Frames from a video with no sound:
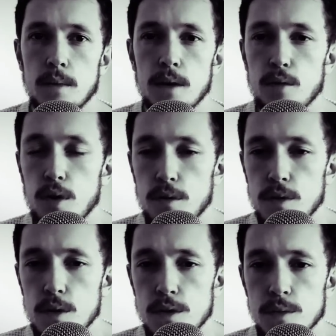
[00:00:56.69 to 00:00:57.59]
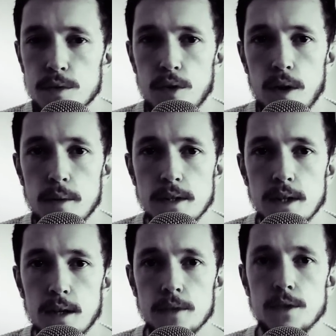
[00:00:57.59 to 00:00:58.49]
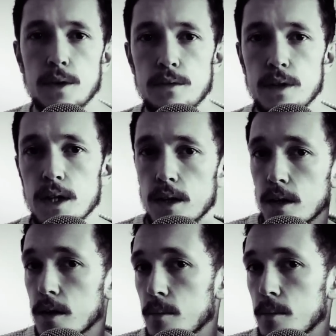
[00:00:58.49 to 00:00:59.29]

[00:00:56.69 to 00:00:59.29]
I've got a few subscribers now, so I figured